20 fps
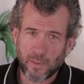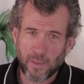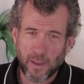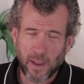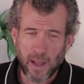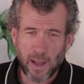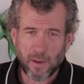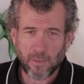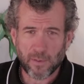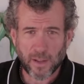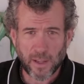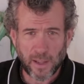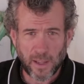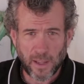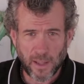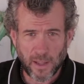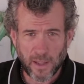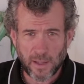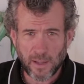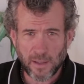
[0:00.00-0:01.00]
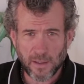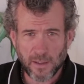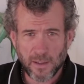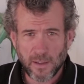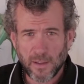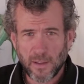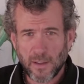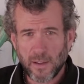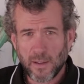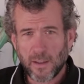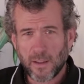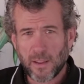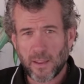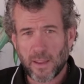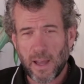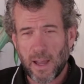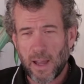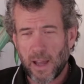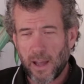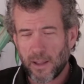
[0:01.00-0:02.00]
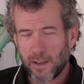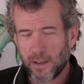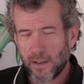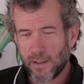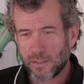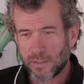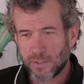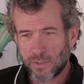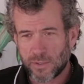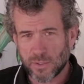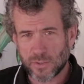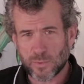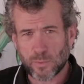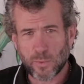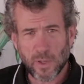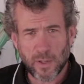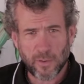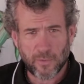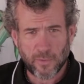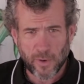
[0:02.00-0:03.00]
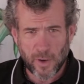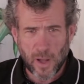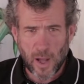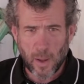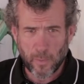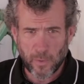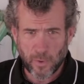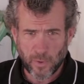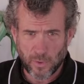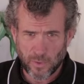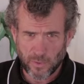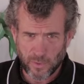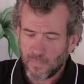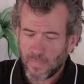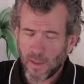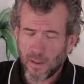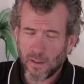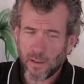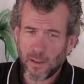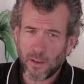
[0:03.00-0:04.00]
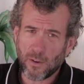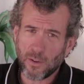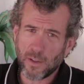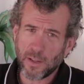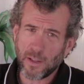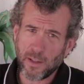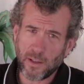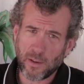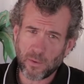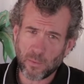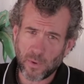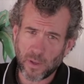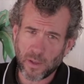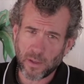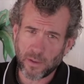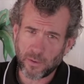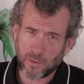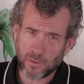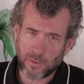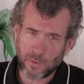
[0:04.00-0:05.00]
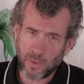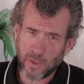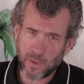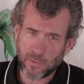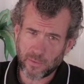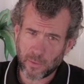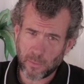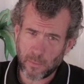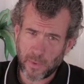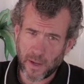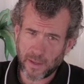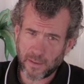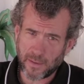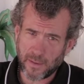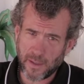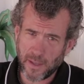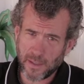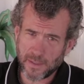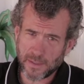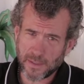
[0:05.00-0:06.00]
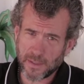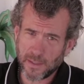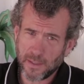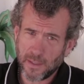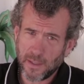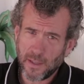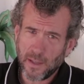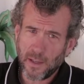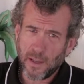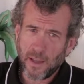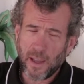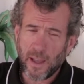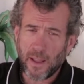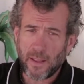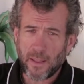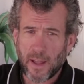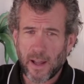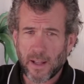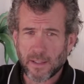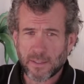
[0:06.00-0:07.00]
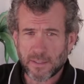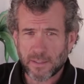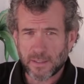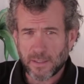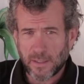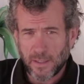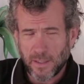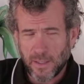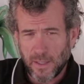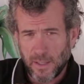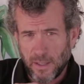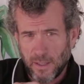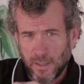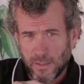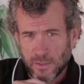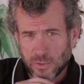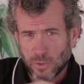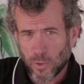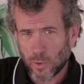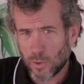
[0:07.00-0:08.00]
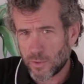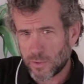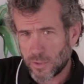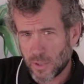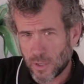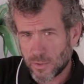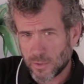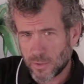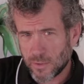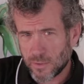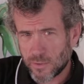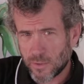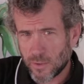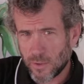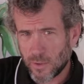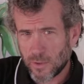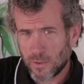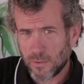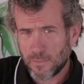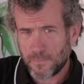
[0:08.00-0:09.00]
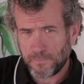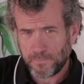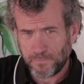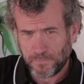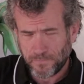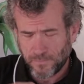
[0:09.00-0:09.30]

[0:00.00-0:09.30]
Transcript: They have a kit that is just really phenomenal. It only needed one little tweak for my taste, and that's the solar charge controller.